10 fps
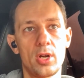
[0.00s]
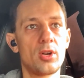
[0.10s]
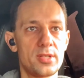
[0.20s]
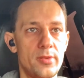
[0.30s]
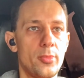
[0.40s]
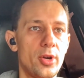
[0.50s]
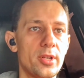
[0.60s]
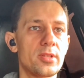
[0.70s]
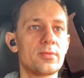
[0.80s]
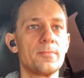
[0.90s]
cars are
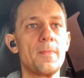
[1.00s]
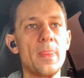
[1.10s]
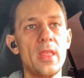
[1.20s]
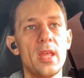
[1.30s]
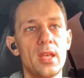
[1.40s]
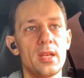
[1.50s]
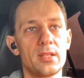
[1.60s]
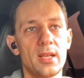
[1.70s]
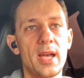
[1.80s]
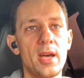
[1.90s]
parked.
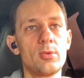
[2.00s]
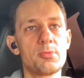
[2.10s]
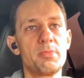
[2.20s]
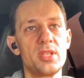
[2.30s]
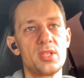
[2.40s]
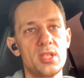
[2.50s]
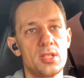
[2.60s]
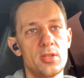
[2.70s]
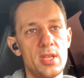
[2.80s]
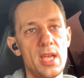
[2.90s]
The guy was busy,
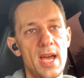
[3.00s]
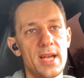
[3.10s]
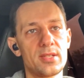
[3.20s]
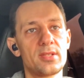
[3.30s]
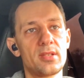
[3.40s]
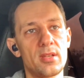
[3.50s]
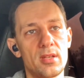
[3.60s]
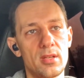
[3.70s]
so he asked